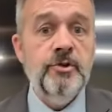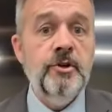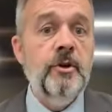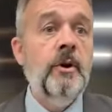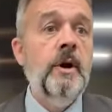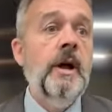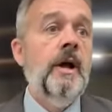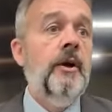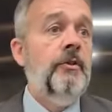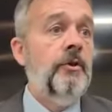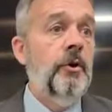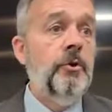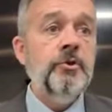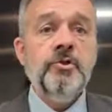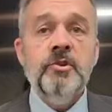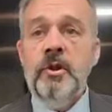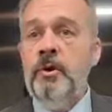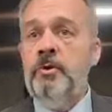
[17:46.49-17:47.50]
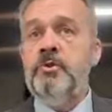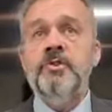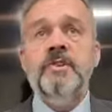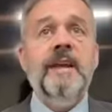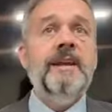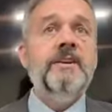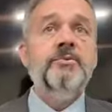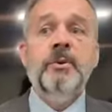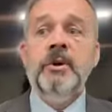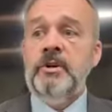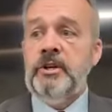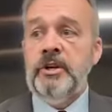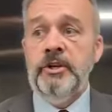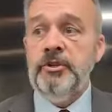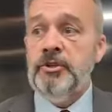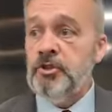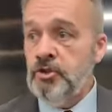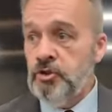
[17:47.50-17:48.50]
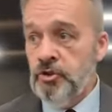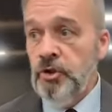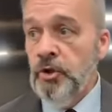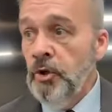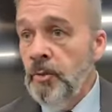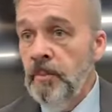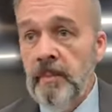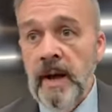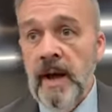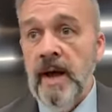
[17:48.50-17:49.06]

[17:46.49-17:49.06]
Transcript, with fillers: You know, those, those things will consume